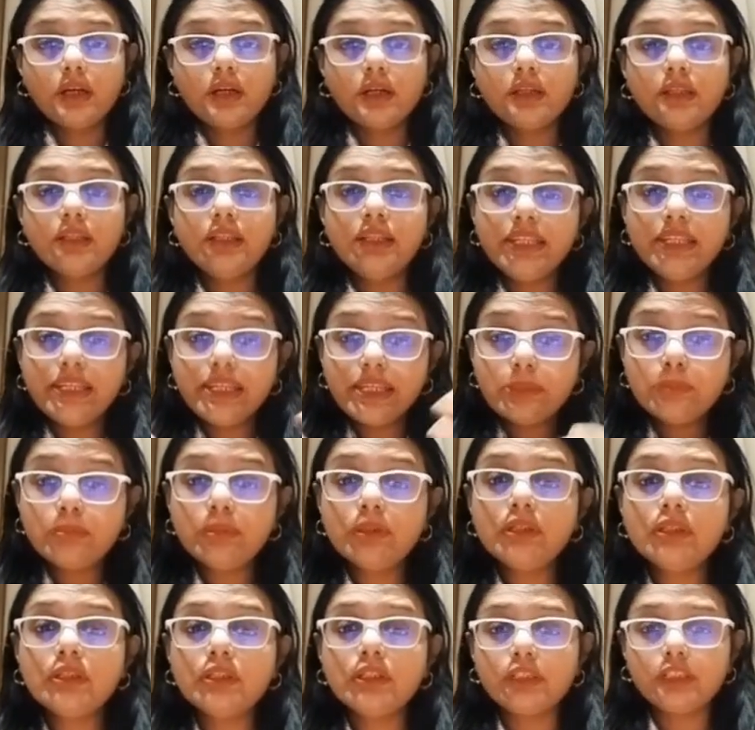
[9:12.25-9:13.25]
a
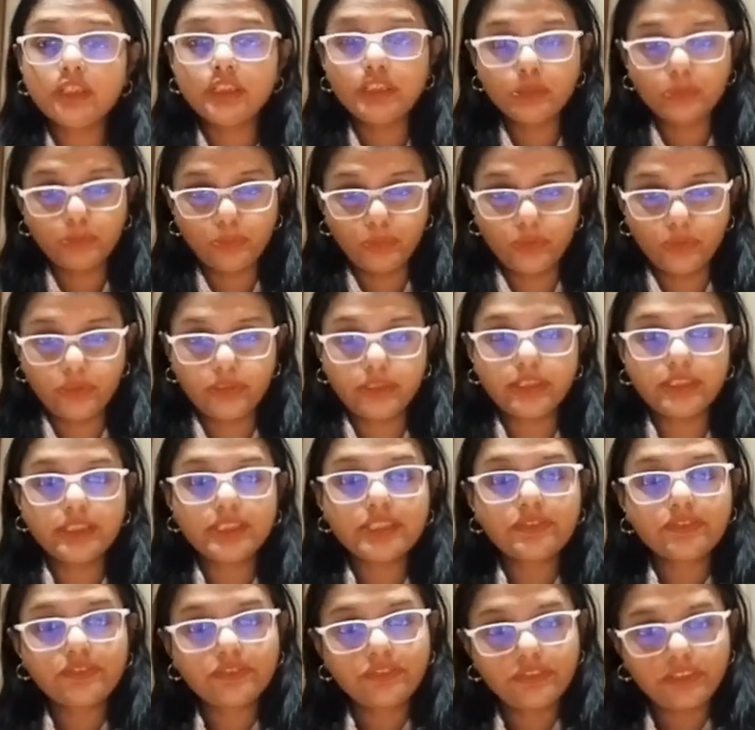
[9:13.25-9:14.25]
labeled input
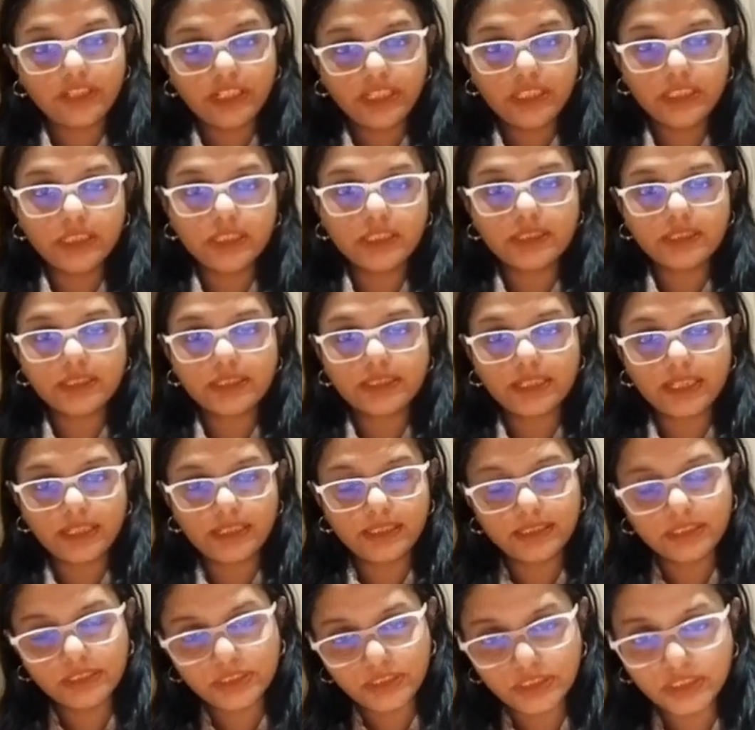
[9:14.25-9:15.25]
is fed
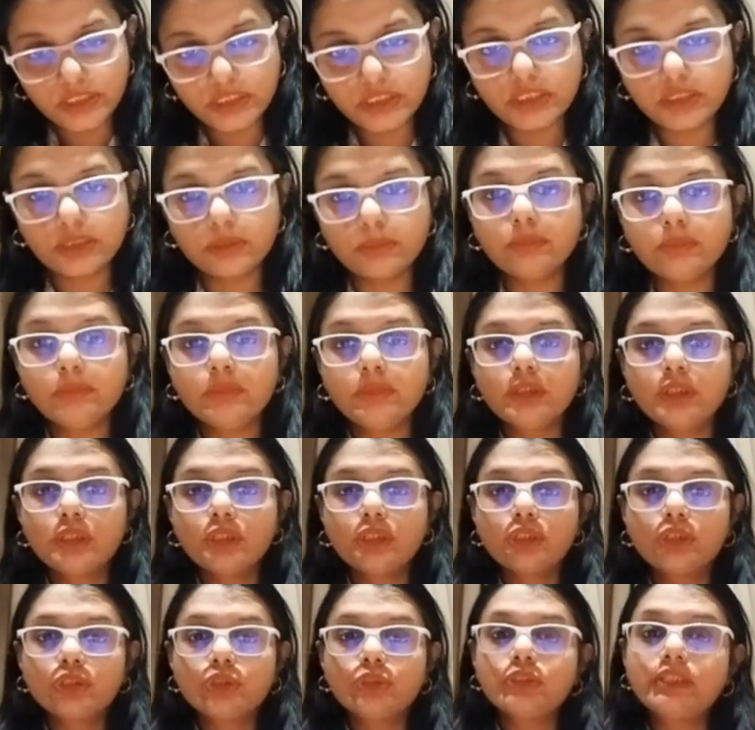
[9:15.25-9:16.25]
inside the system
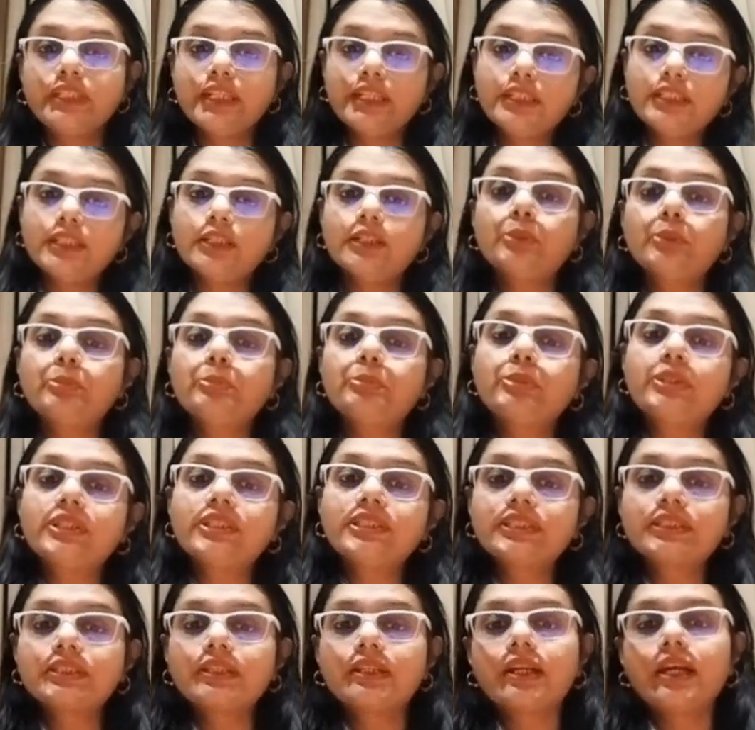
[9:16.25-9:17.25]
to get a
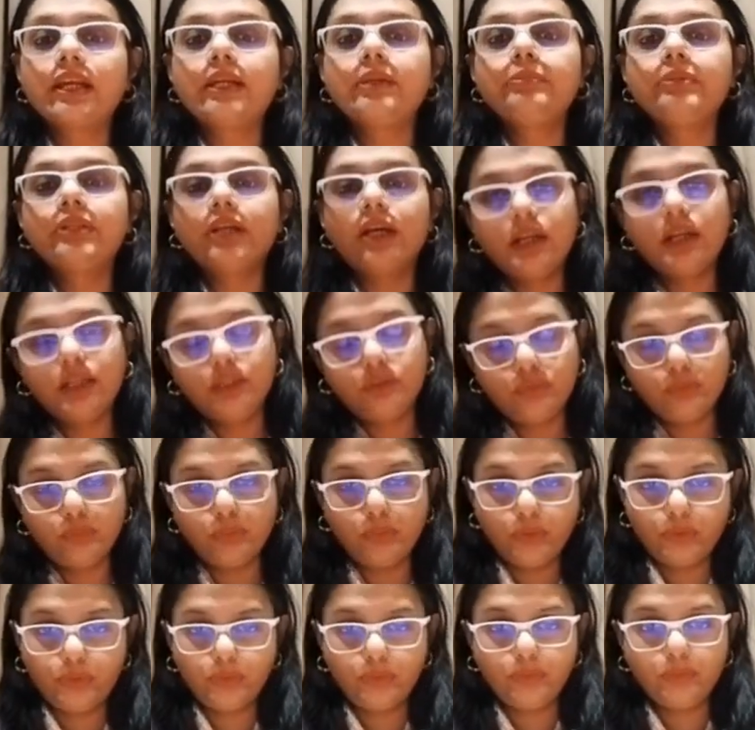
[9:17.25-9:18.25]
prescribed
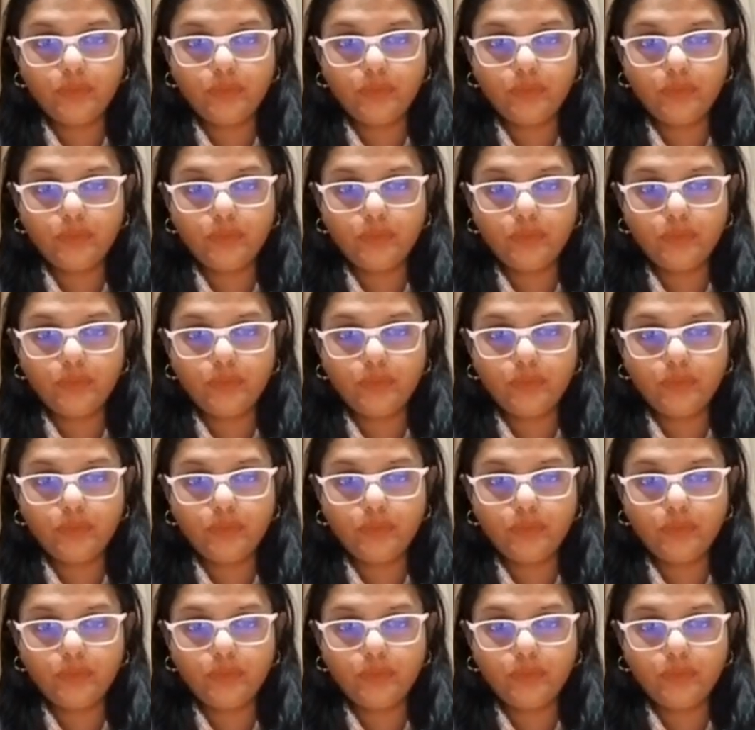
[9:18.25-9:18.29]
output.